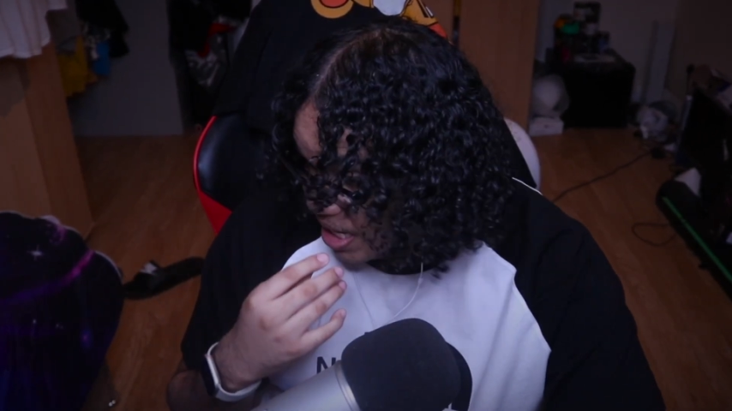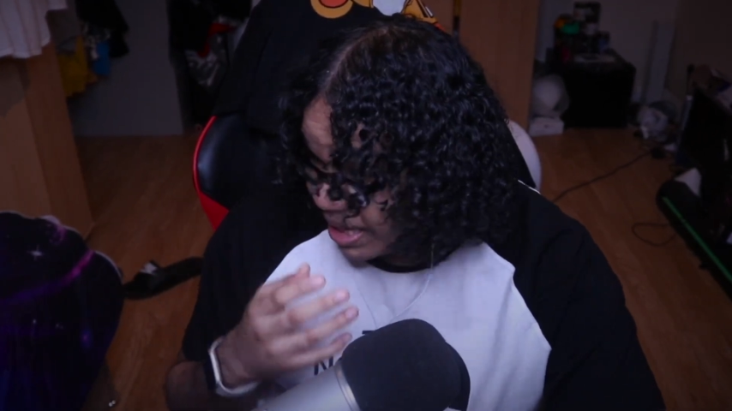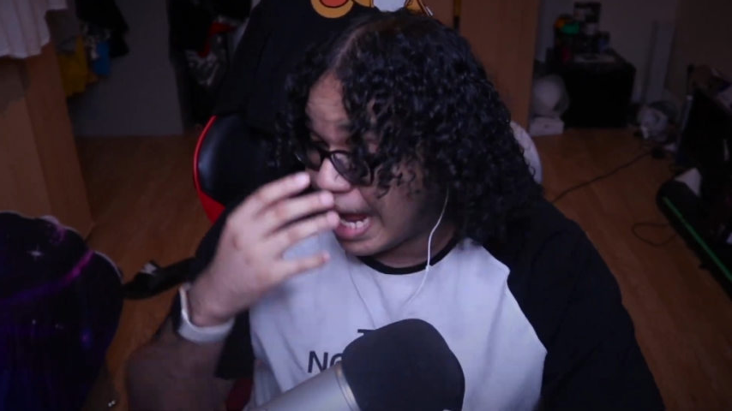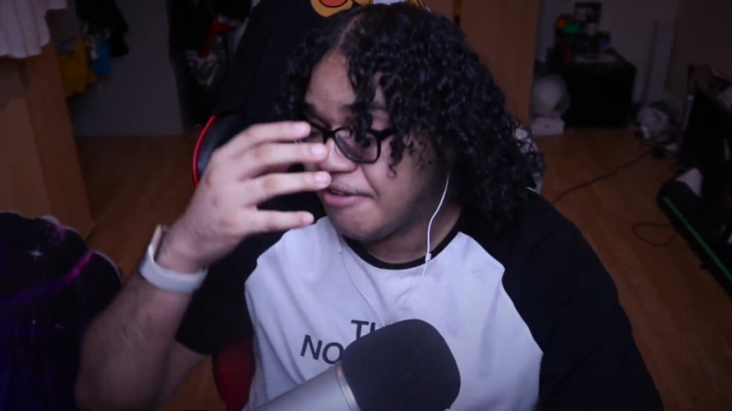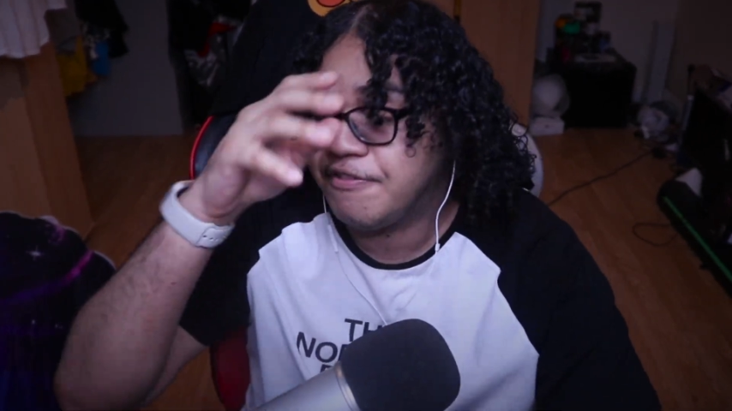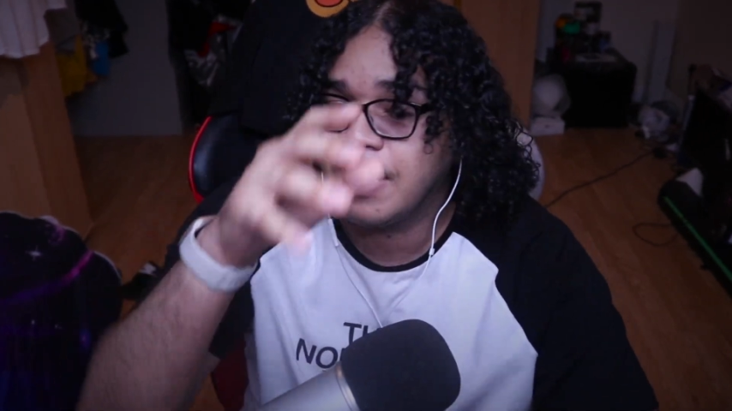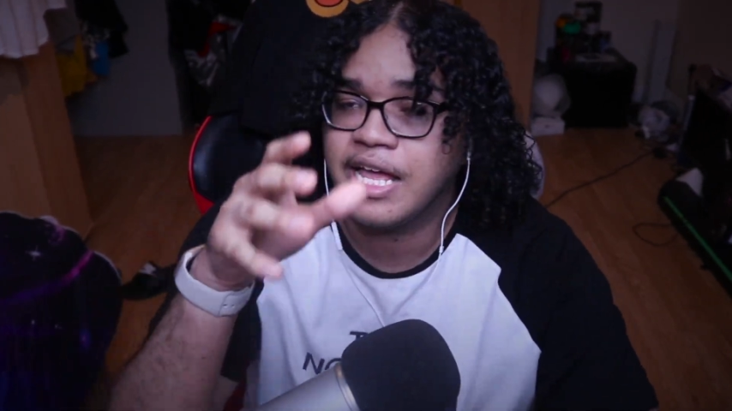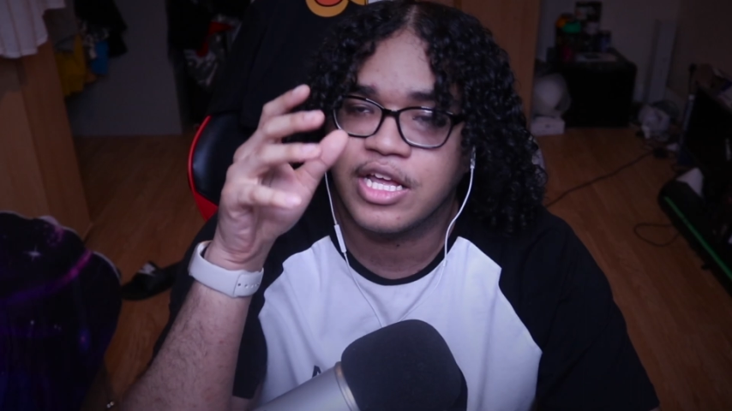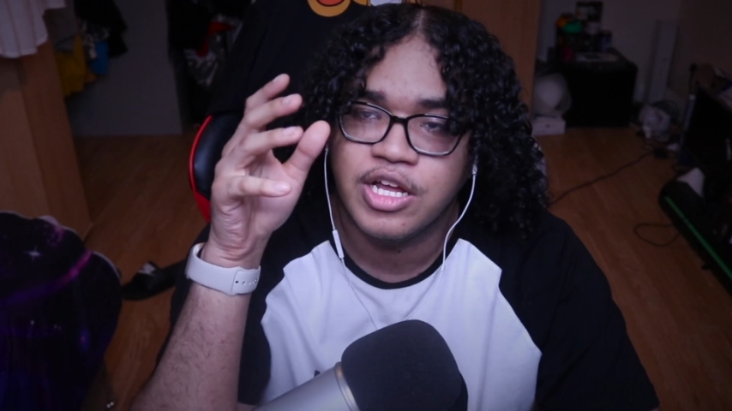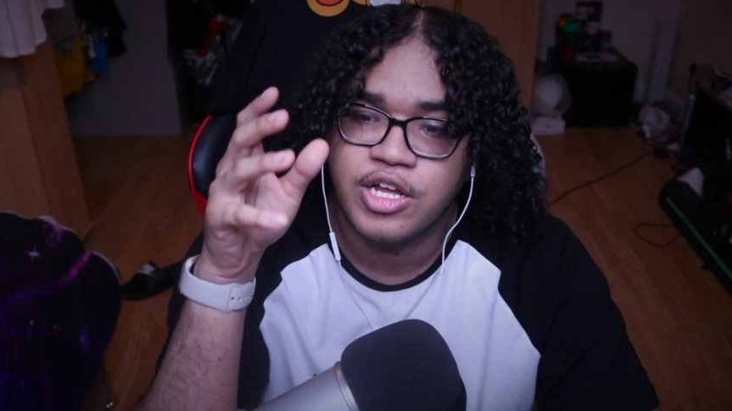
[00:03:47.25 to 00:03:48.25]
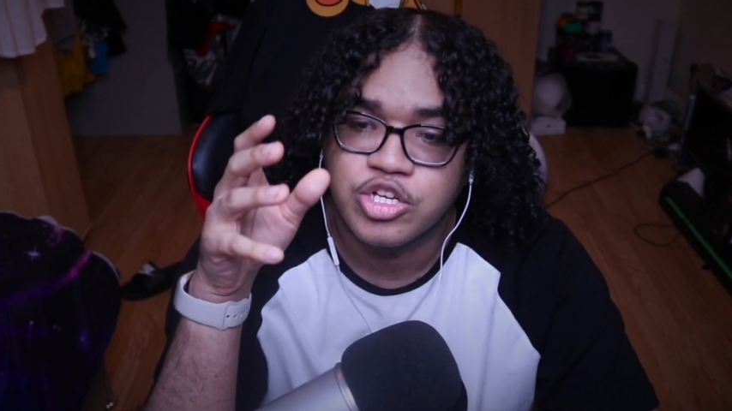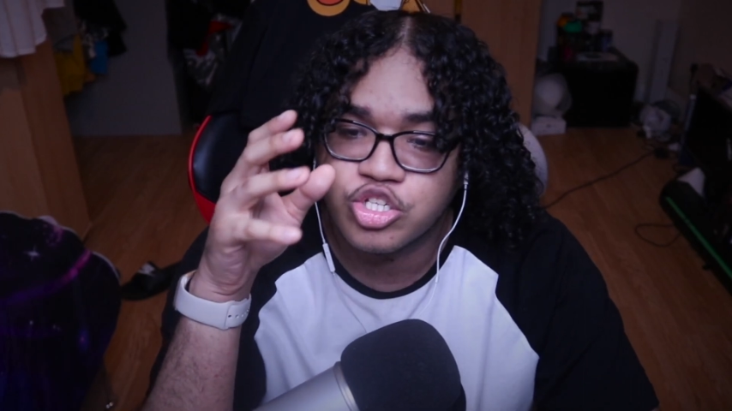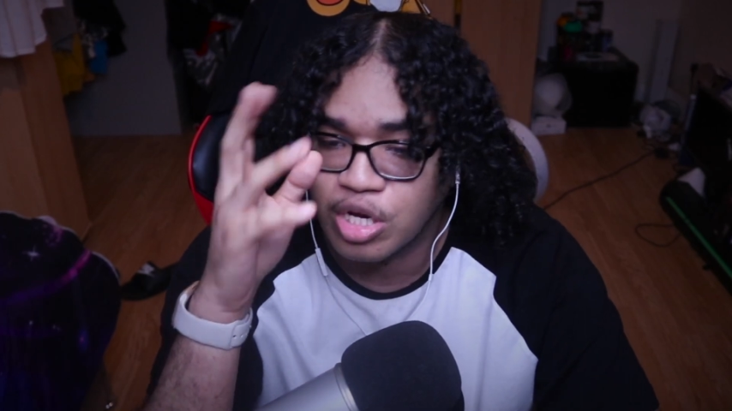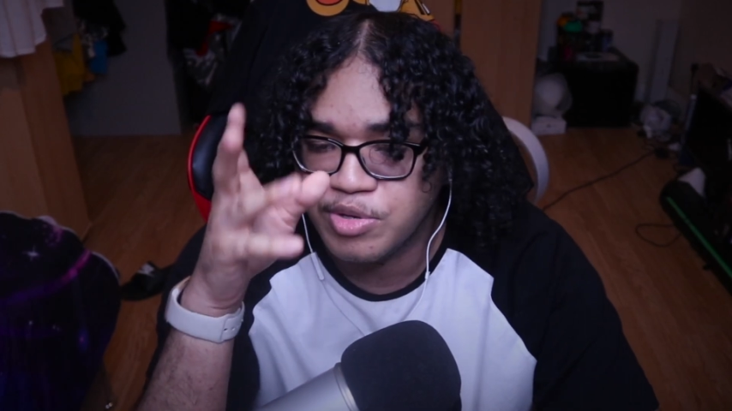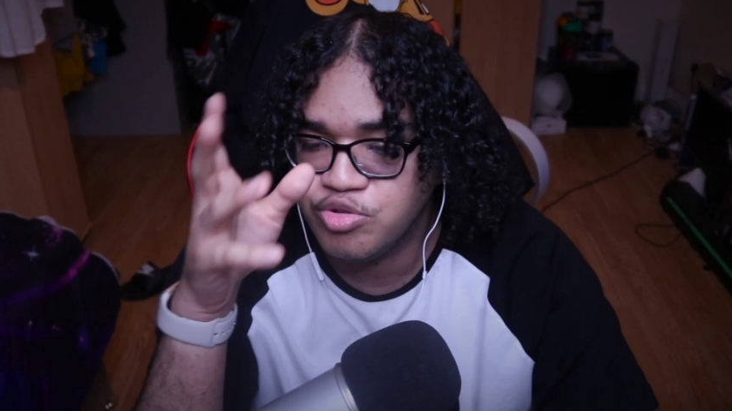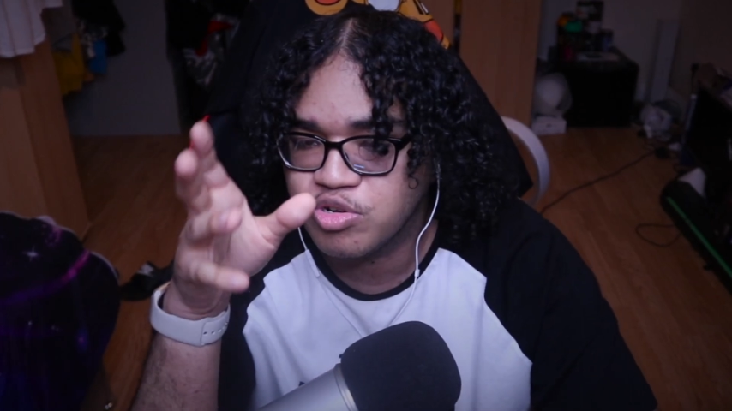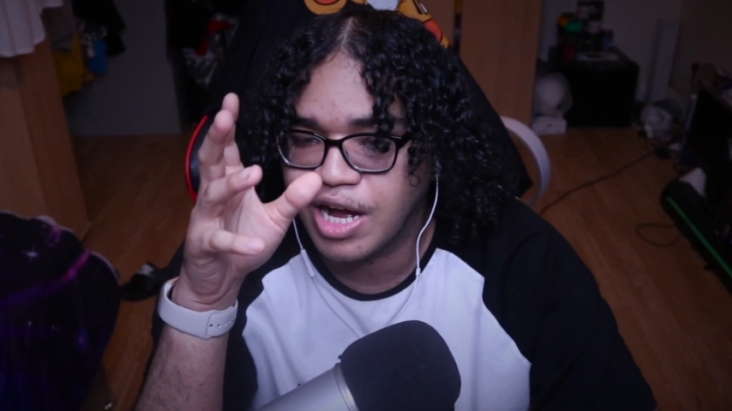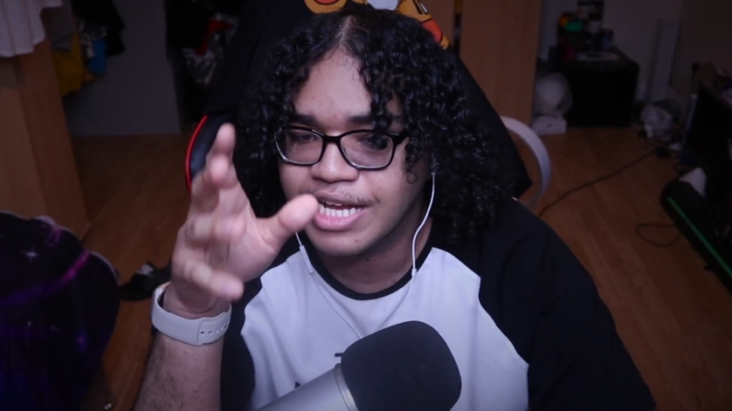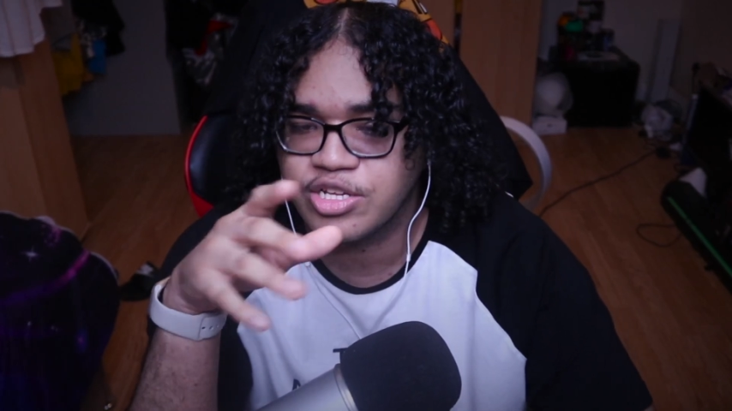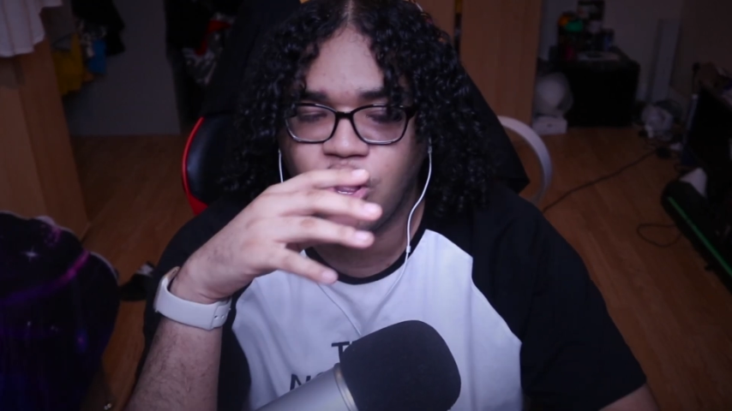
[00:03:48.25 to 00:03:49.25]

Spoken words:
Like I feel like some of you guys